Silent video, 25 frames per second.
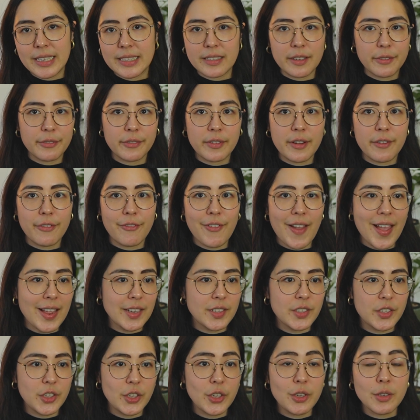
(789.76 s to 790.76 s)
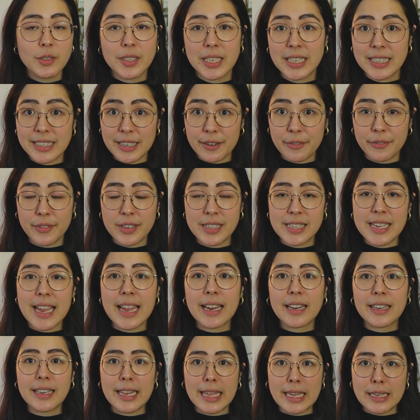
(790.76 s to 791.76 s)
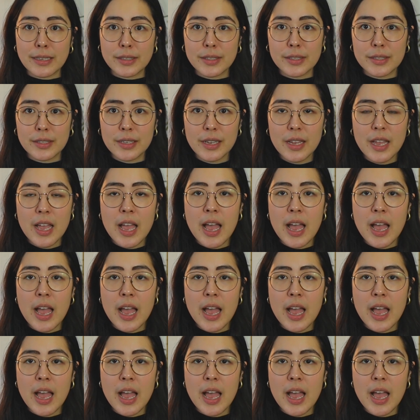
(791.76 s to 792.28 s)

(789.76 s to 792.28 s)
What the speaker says: different effects using different techniques.